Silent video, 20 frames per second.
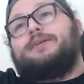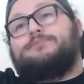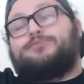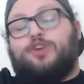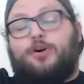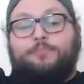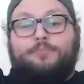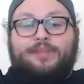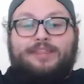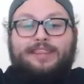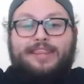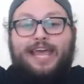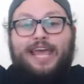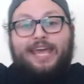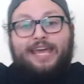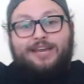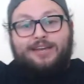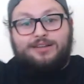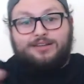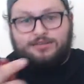Don't be
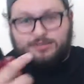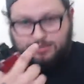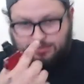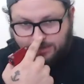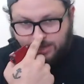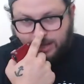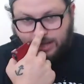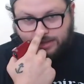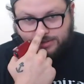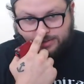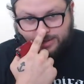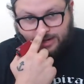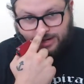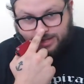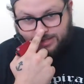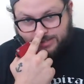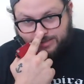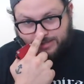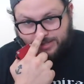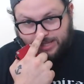late. I'll try
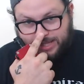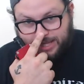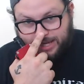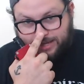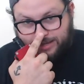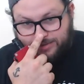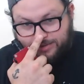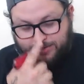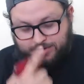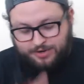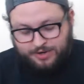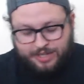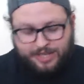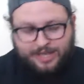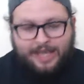not to be late either.